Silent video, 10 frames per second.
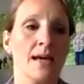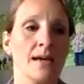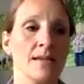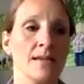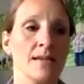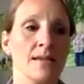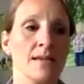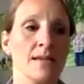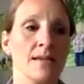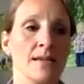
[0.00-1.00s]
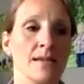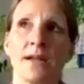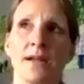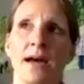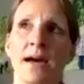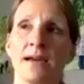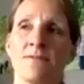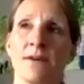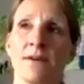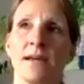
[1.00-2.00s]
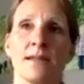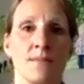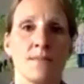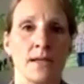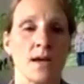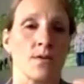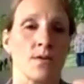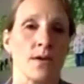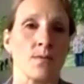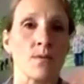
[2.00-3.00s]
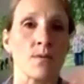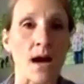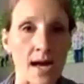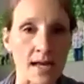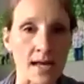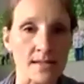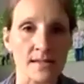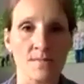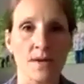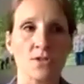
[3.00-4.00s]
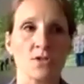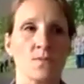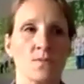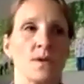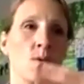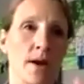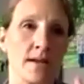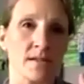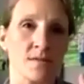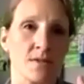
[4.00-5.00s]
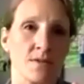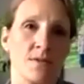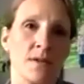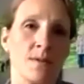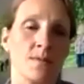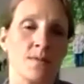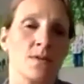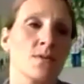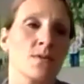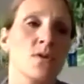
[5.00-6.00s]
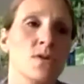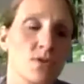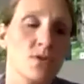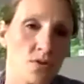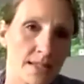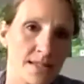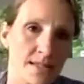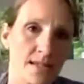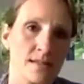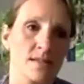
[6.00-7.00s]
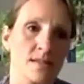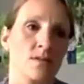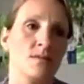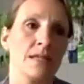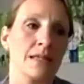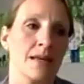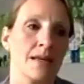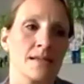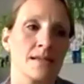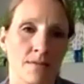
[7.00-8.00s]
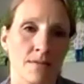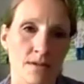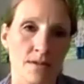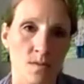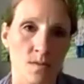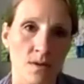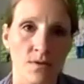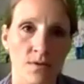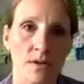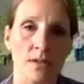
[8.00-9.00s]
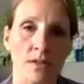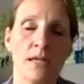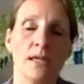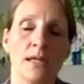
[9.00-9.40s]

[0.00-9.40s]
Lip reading: And the texture is just a little bit different, but I find they might not rise as much or be quite as fluffy, but they're more nutrient dense. You need less of it to be full.